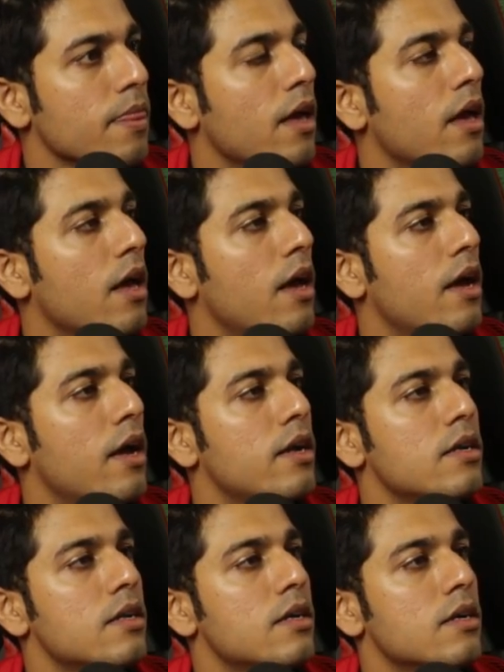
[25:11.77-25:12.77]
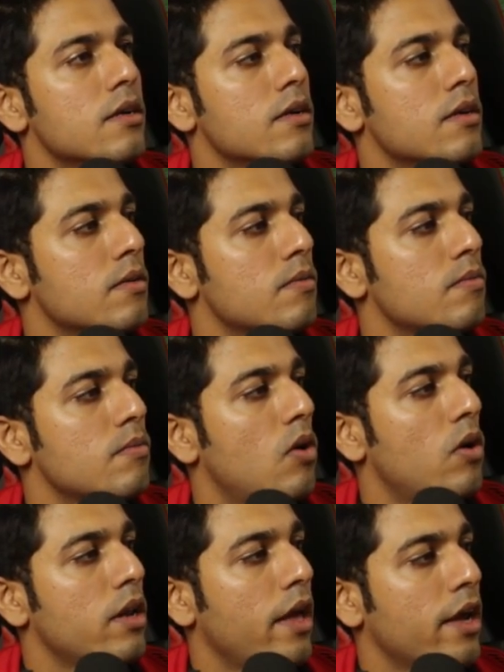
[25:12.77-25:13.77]
And
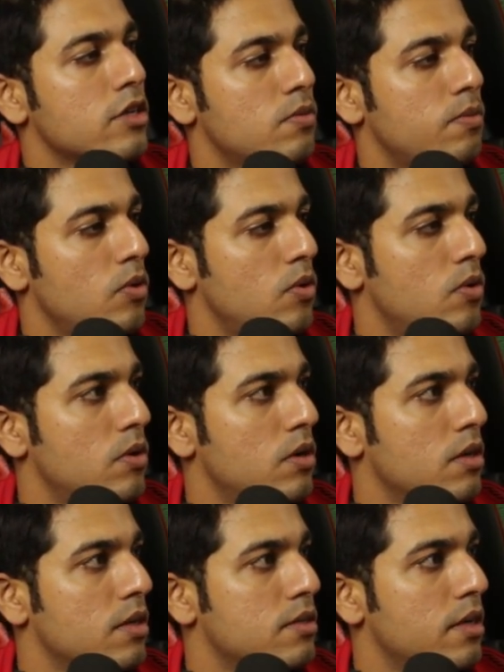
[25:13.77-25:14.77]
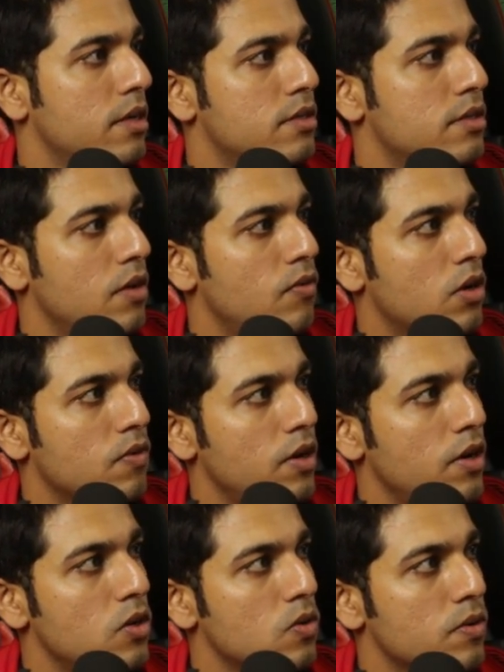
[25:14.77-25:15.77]
on explode, essentially what we'll
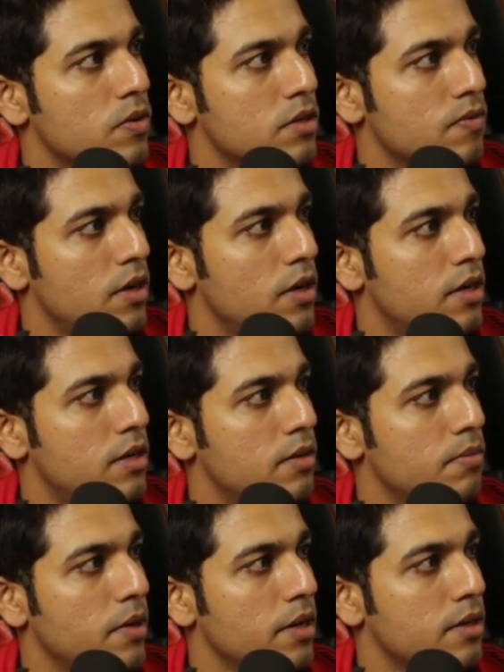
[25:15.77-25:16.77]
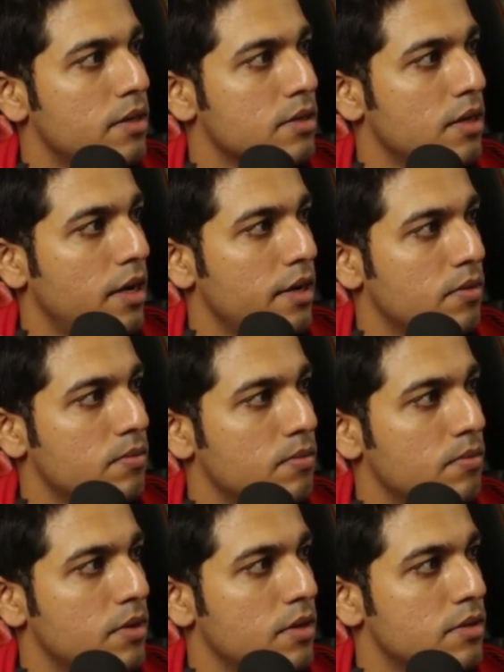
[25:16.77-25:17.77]
do is we'll make this item
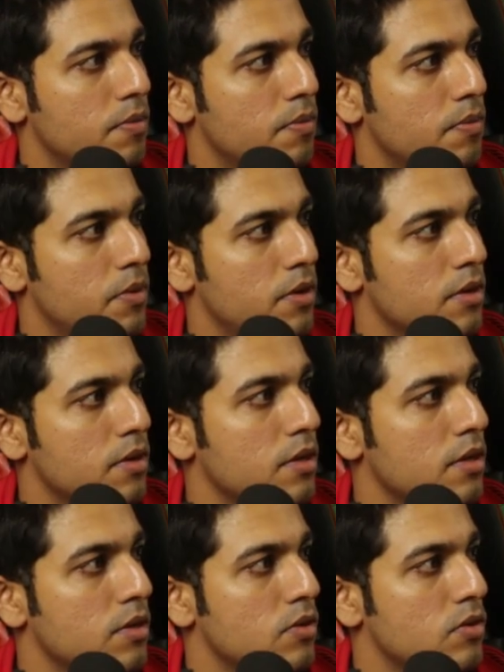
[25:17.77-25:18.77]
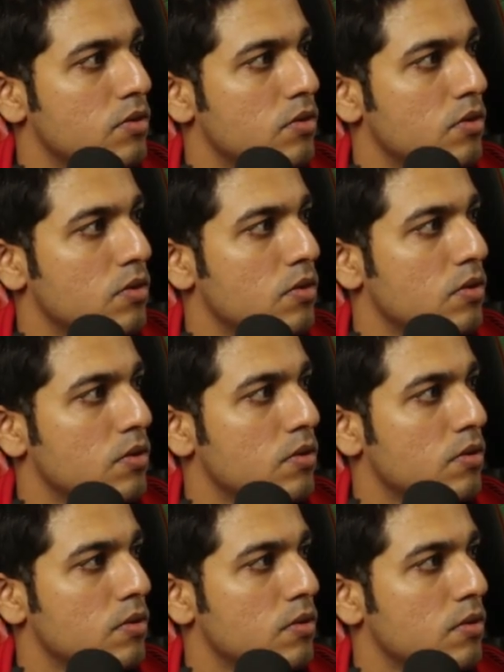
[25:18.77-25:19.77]
disappear. So
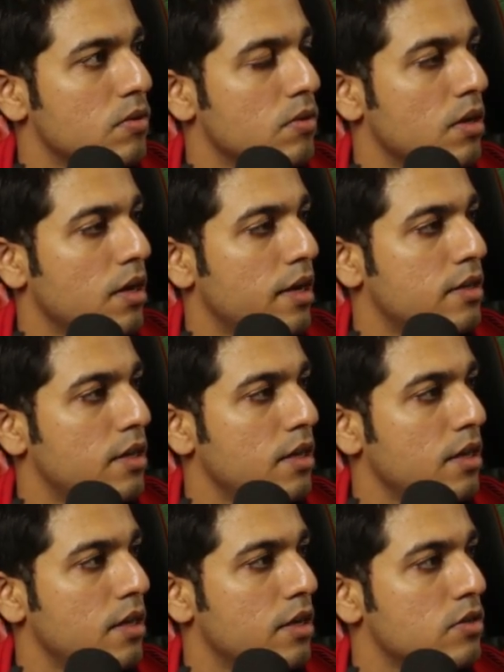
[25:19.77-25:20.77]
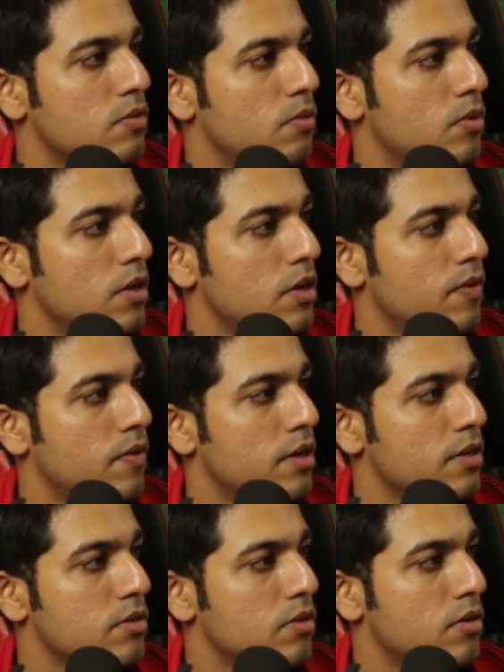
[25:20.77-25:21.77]
okay, I think the explode event
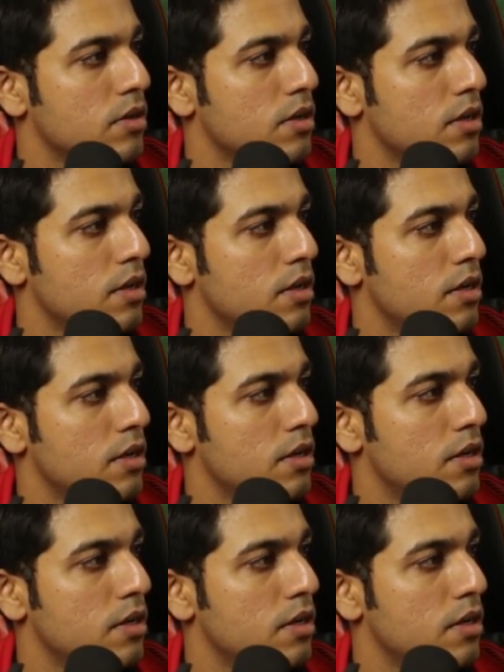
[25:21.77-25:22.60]
is not created.